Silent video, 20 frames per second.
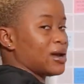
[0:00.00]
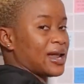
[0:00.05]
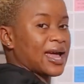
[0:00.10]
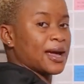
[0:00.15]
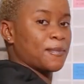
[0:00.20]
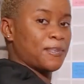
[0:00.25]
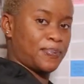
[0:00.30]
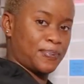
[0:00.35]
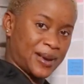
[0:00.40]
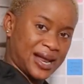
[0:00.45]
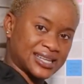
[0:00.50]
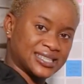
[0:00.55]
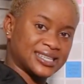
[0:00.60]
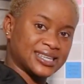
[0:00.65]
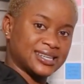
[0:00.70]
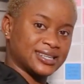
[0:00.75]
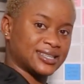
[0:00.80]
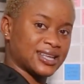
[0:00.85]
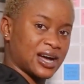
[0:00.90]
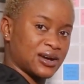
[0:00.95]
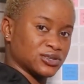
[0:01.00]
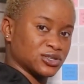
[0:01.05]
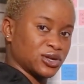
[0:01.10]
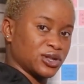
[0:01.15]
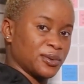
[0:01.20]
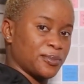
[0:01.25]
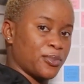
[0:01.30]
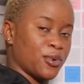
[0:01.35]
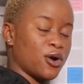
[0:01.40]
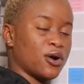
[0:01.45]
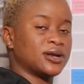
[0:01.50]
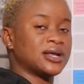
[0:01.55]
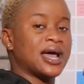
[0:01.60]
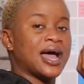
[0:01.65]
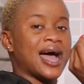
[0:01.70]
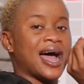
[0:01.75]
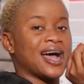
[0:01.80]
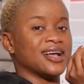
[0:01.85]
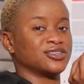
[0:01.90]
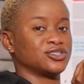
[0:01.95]
like placing the tiles on the board
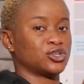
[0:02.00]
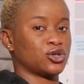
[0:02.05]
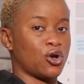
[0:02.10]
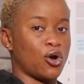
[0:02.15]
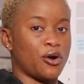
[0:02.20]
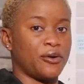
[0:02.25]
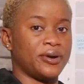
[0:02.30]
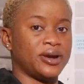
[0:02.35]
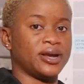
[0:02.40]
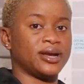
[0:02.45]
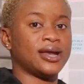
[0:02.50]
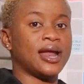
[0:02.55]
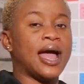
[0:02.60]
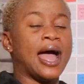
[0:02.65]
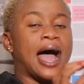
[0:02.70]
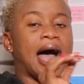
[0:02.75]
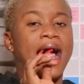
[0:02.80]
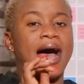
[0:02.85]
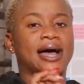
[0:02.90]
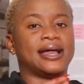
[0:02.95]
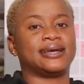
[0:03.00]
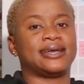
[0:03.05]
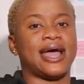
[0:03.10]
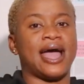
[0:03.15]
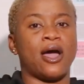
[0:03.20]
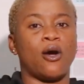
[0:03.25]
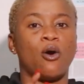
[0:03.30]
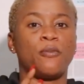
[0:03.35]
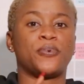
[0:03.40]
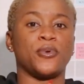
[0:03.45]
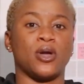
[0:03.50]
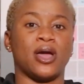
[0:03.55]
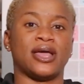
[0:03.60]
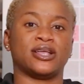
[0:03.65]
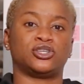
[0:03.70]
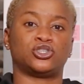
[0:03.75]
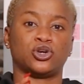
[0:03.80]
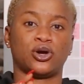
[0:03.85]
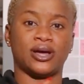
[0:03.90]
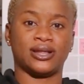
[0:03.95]
and scoring. And I hope you
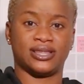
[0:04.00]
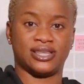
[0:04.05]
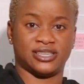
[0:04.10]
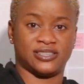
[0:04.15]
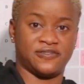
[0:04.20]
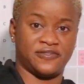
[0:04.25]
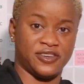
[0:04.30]
enjoyed this